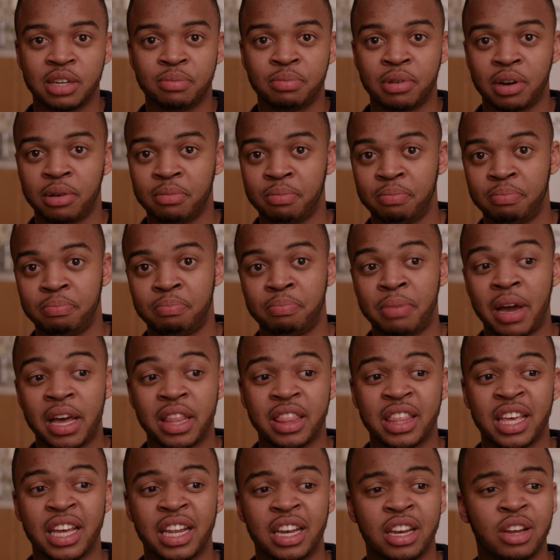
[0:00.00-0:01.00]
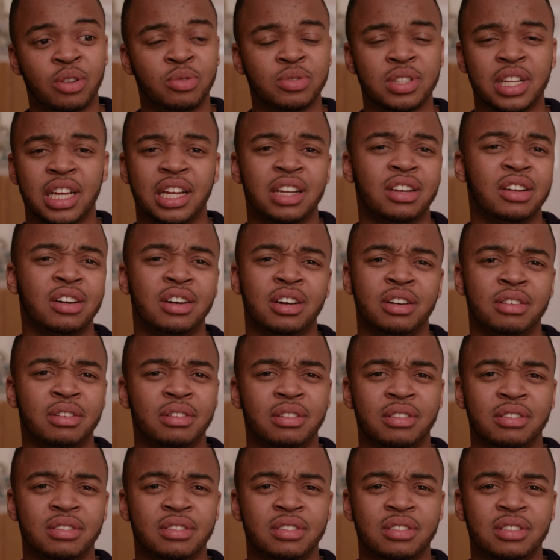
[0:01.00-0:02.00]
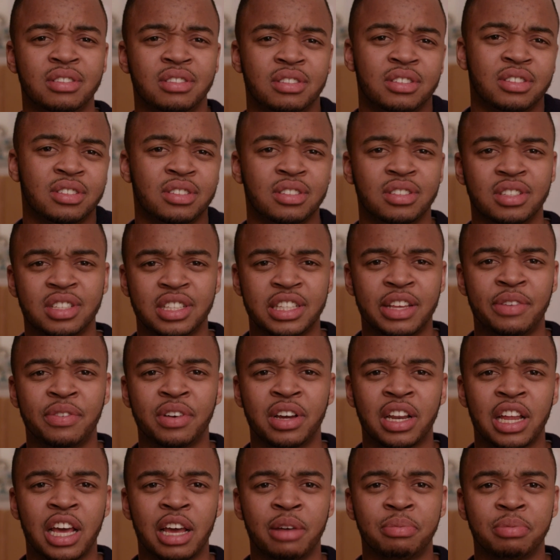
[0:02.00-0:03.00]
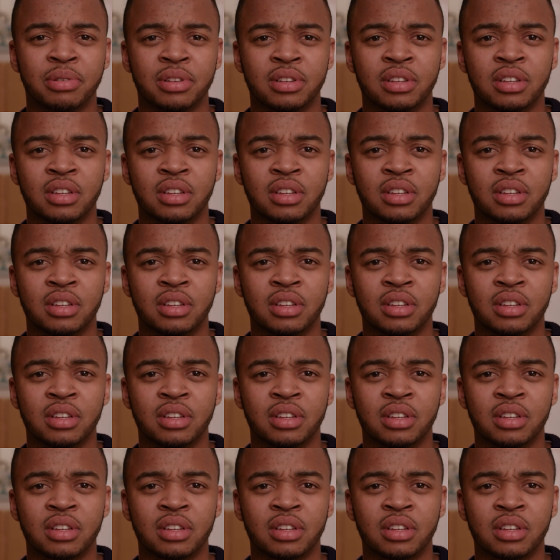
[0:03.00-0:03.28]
But back then, I was like, no, it's never going to happen.